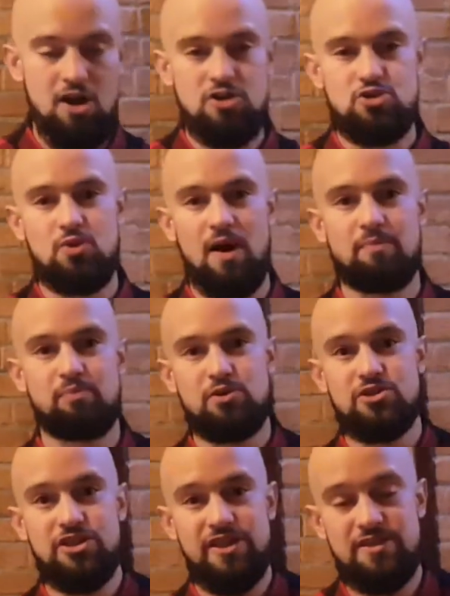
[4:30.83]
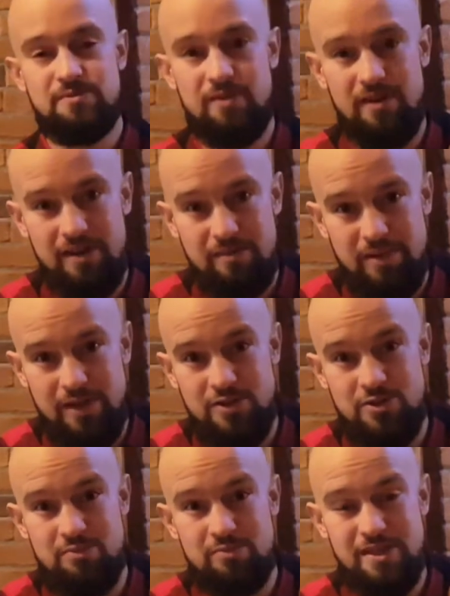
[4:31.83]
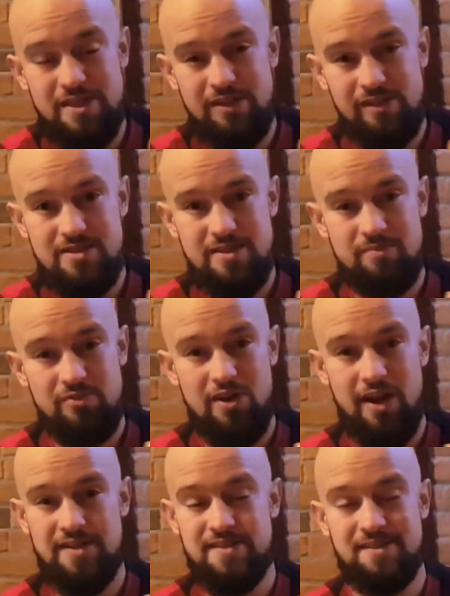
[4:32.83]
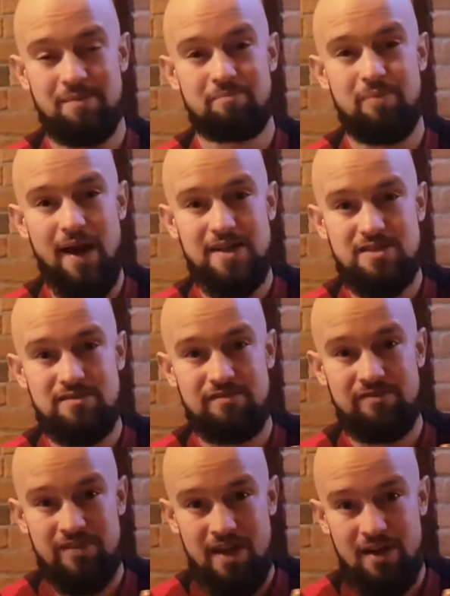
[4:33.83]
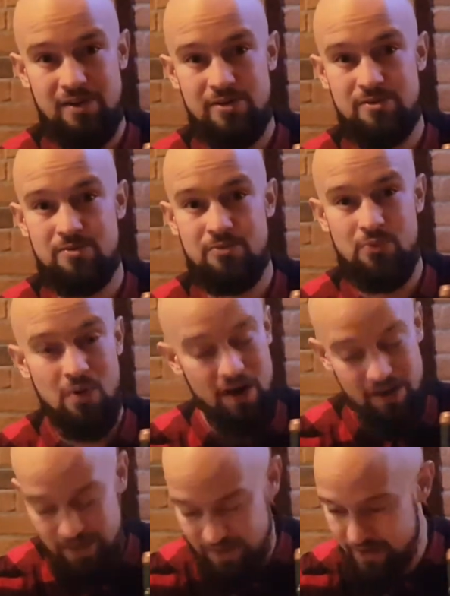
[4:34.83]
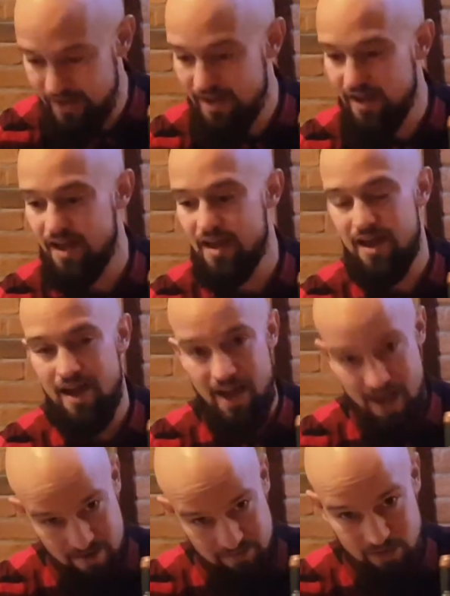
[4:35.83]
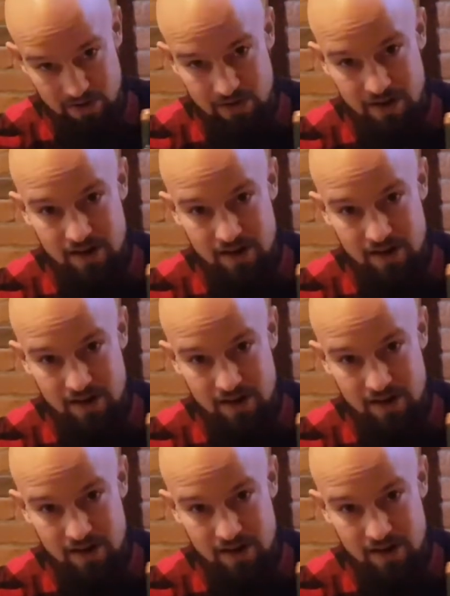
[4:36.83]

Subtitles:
Try Portuguese wine, because you're missing on something. It's the best value wine ever.